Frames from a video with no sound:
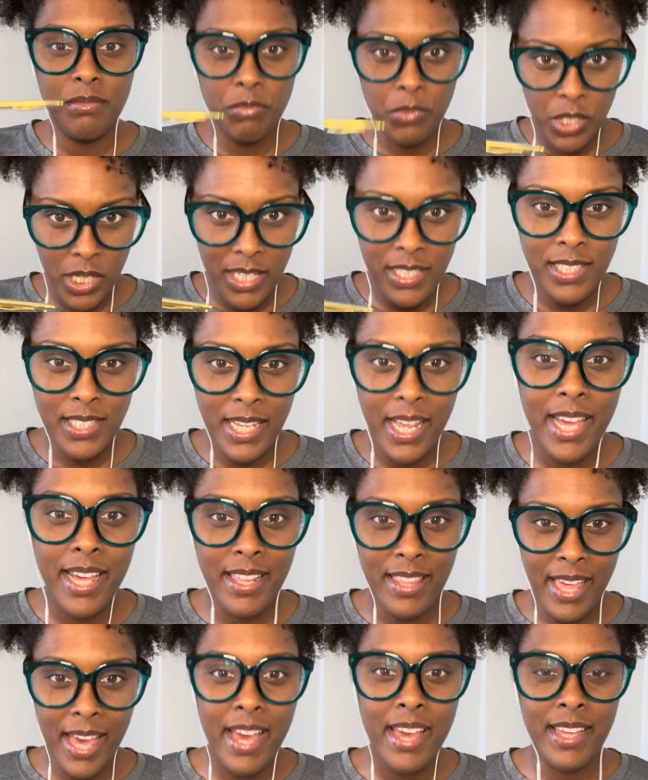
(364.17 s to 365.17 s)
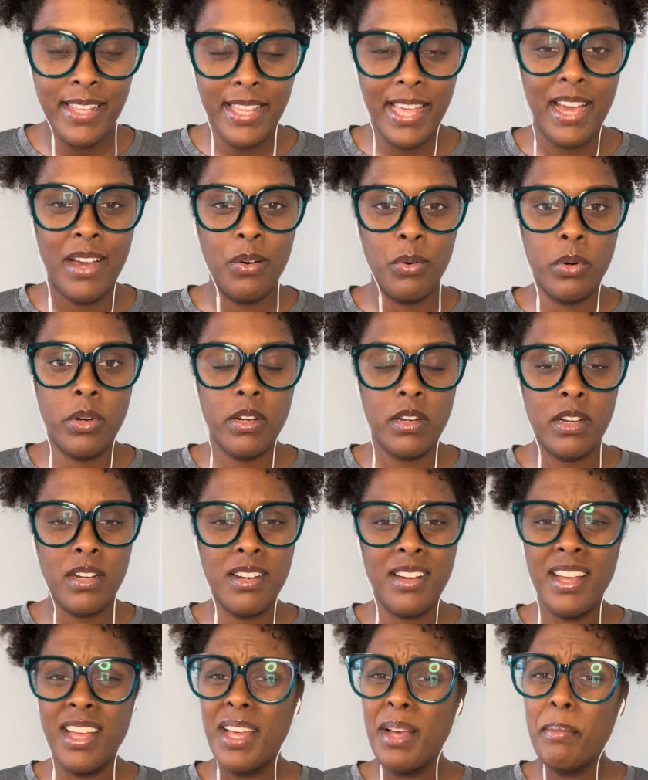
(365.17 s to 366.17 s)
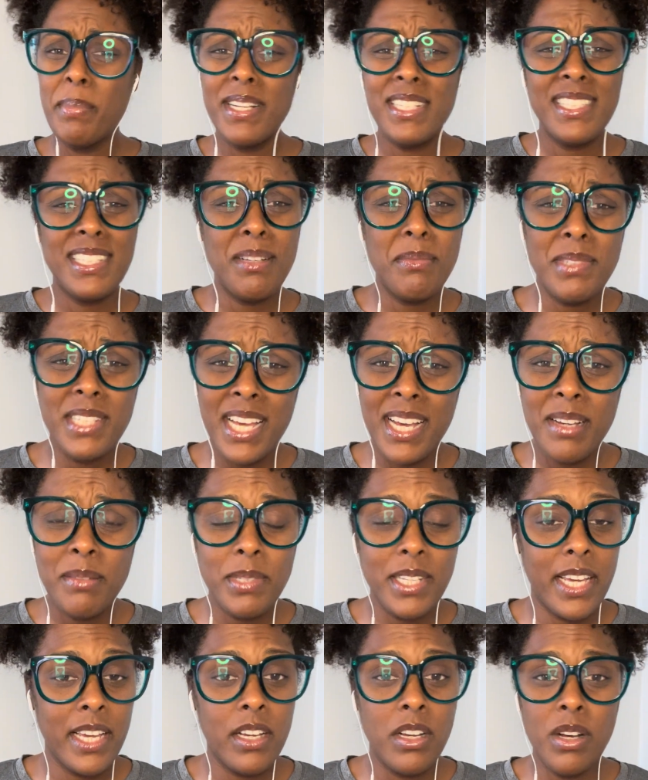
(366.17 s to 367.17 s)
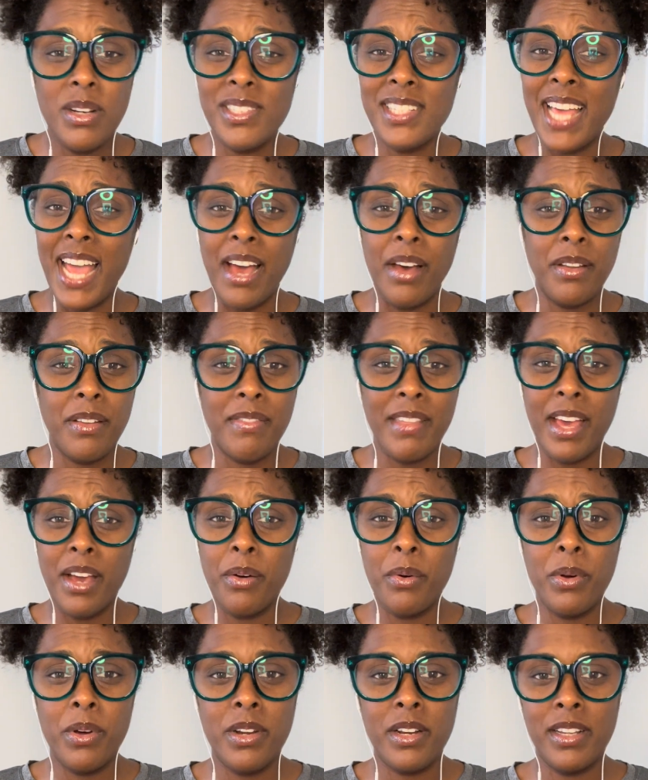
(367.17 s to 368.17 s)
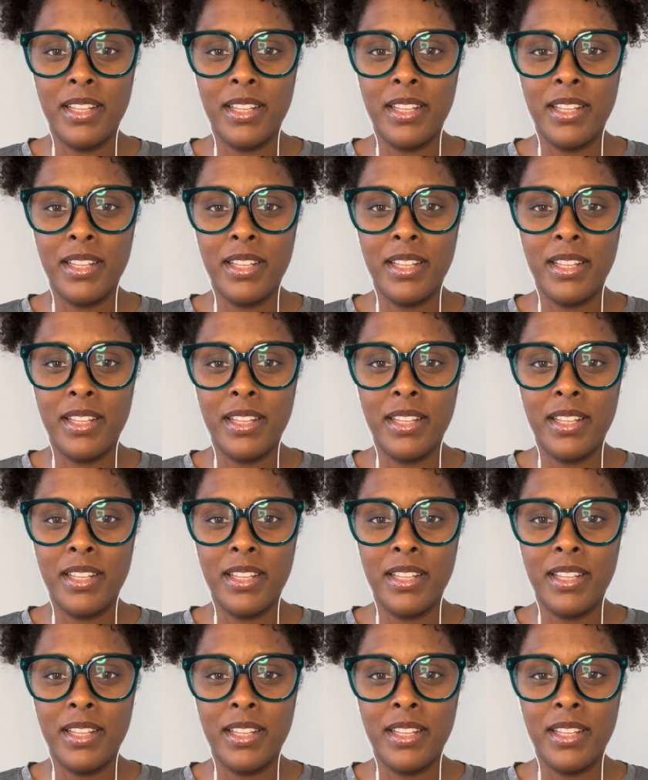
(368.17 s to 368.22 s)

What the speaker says: just like that in that order, but sometimes it goes out of that order.